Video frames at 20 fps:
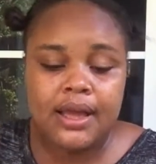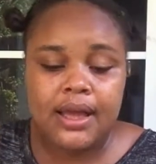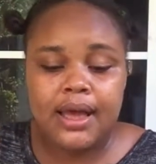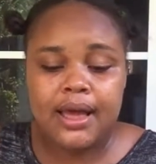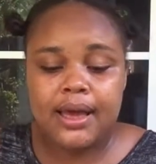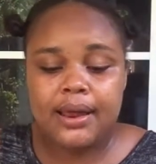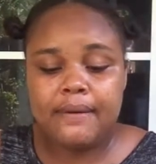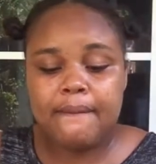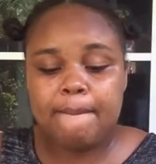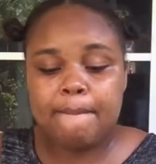
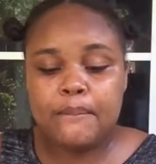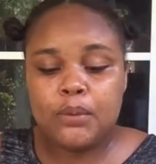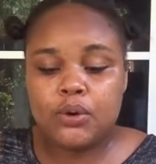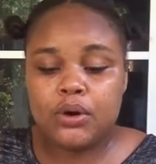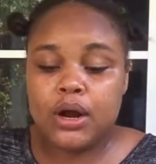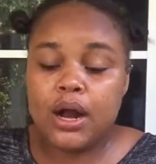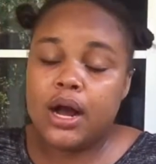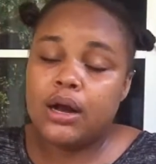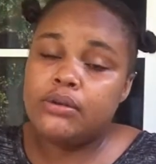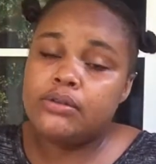and more
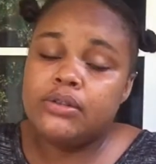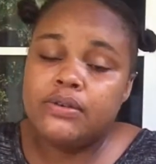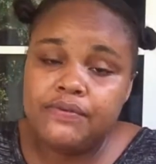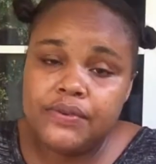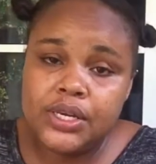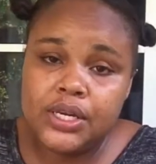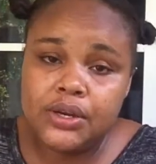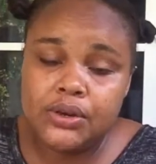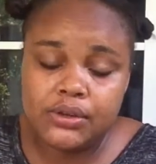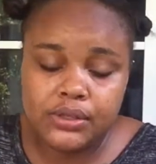how-to
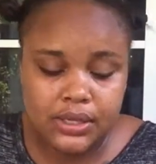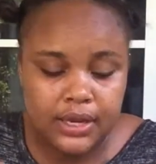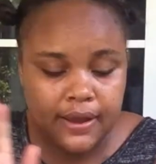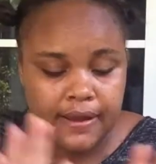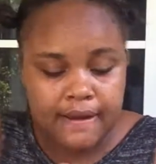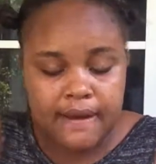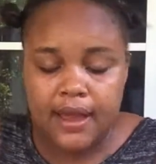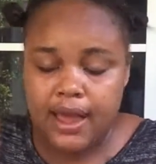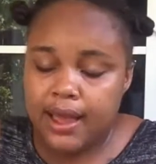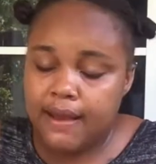videos
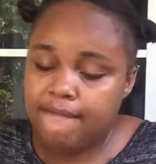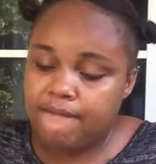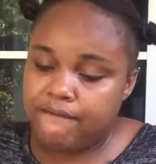and